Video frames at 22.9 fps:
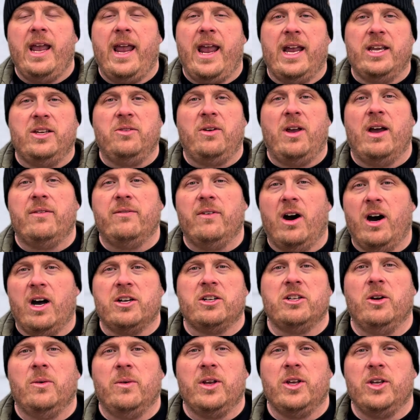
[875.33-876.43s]
and you have
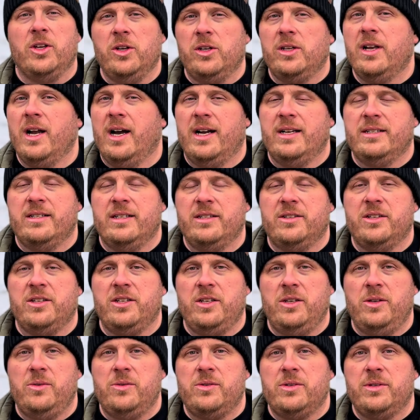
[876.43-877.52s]
ongoing good content to
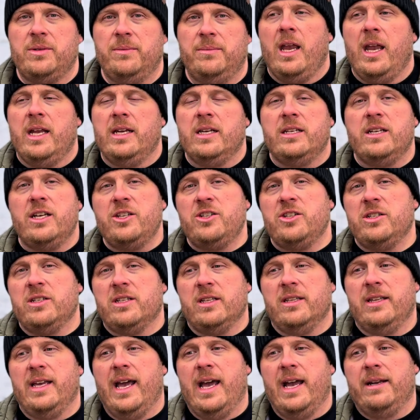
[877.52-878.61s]
use. In addition to
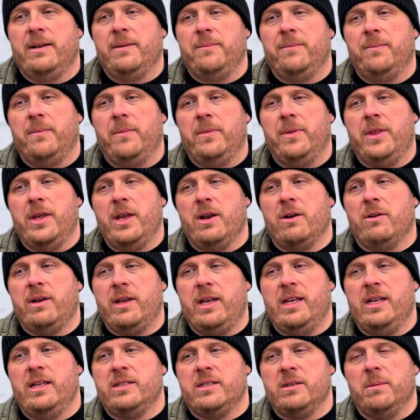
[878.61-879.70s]
that, there
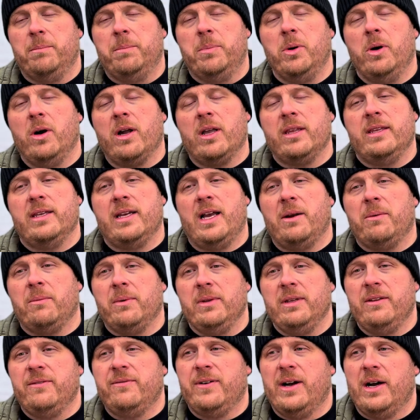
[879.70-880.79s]
is a book that I
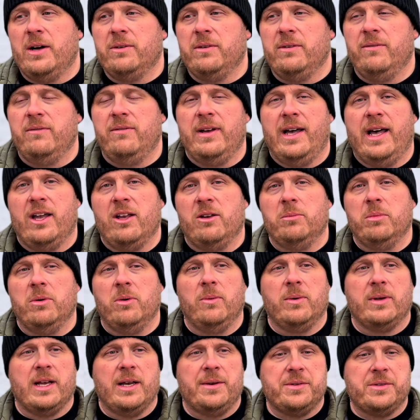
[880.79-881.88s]
really found valuable
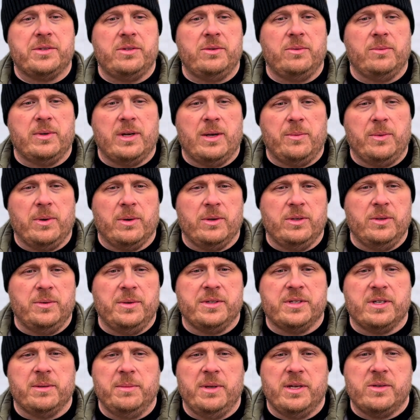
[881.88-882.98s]
when we were doing
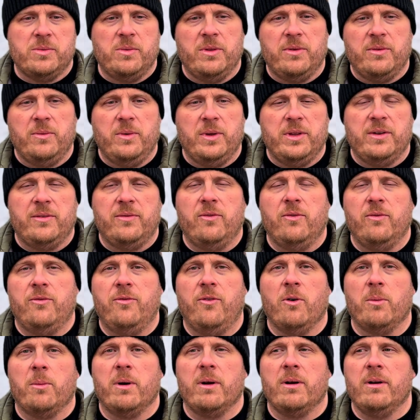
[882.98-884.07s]
some of this with a
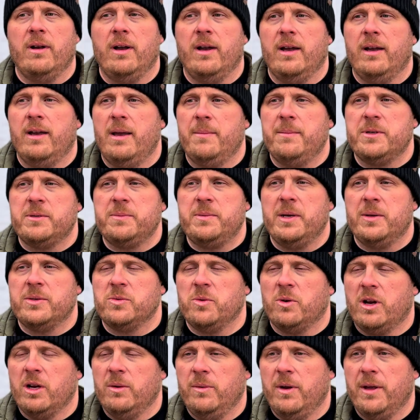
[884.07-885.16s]
former MSP I was
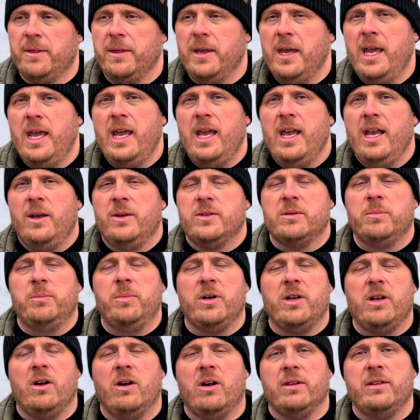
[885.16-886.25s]
working with. There's a
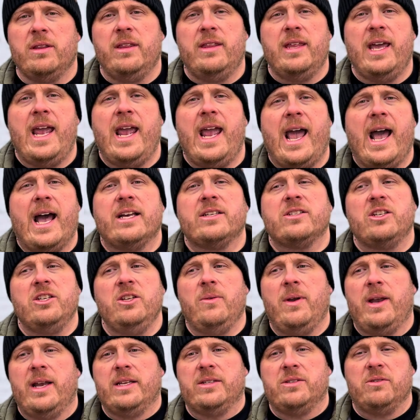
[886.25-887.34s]
book called They Ask
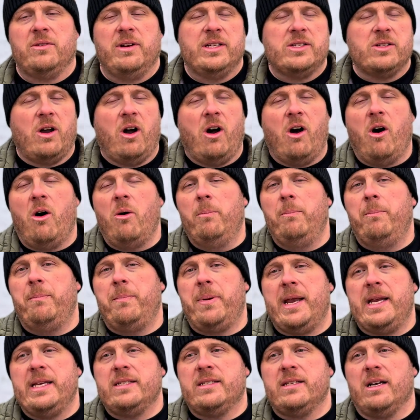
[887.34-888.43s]
You Answer. It's all
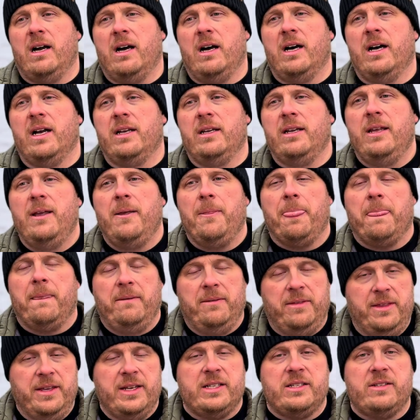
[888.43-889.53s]
based on
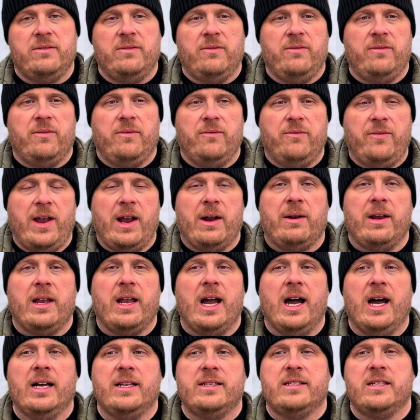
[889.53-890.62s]
this very
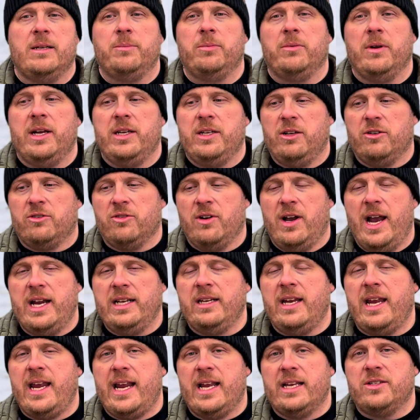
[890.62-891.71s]
concept, right? You're trying
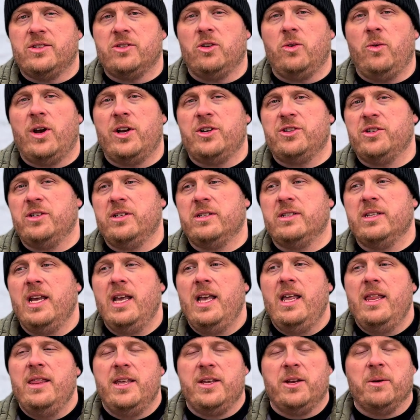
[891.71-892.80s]
to answer questions
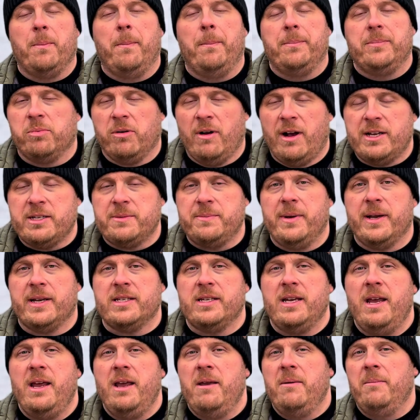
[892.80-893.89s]
that your prospects
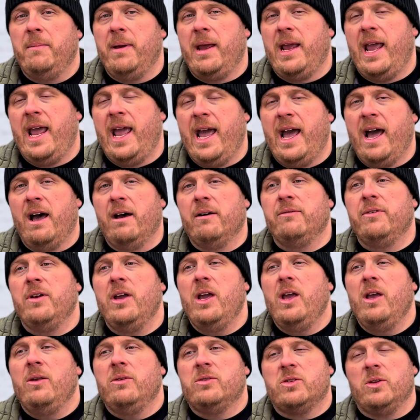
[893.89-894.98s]
may have
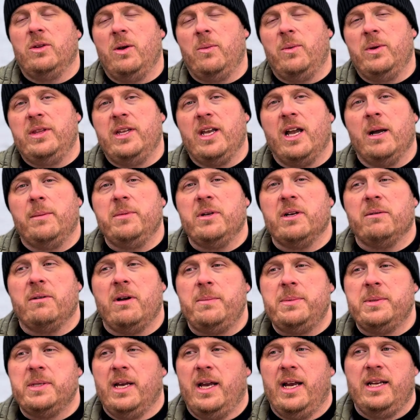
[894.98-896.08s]
so that when they come to your
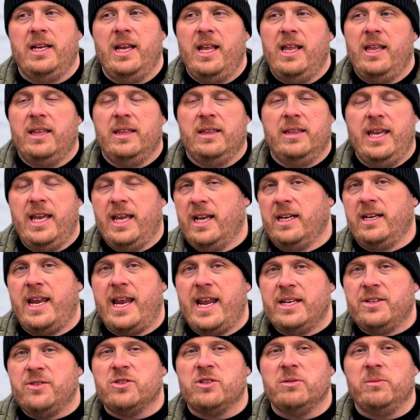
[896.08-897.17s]
website, they can
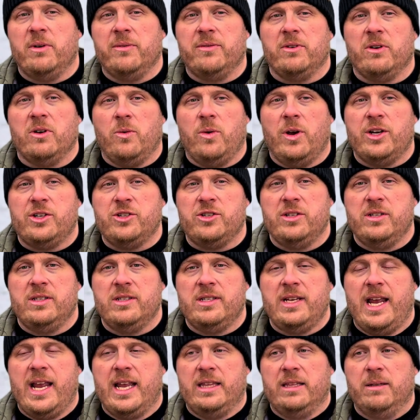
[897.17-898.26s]
answer some of their own questions.
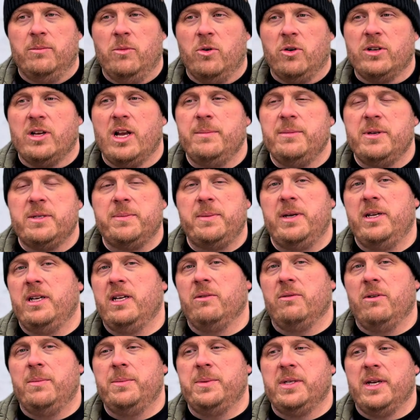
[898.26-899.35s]
And the more time they spend on
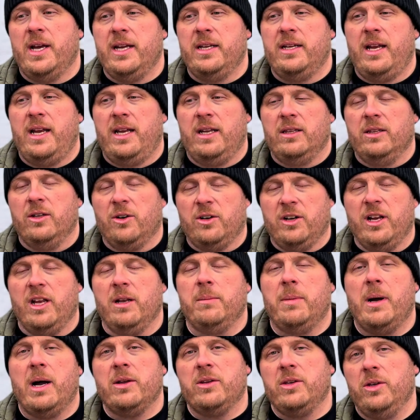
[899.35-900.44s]
your website and learning
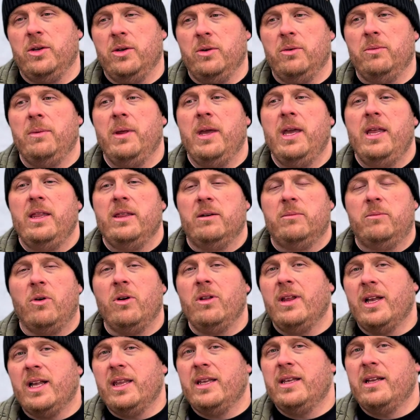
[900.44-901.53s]
about you, the more
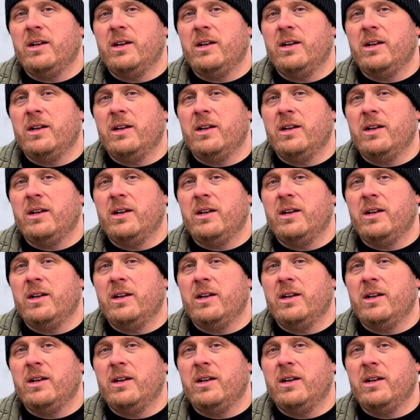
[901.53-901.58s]
likely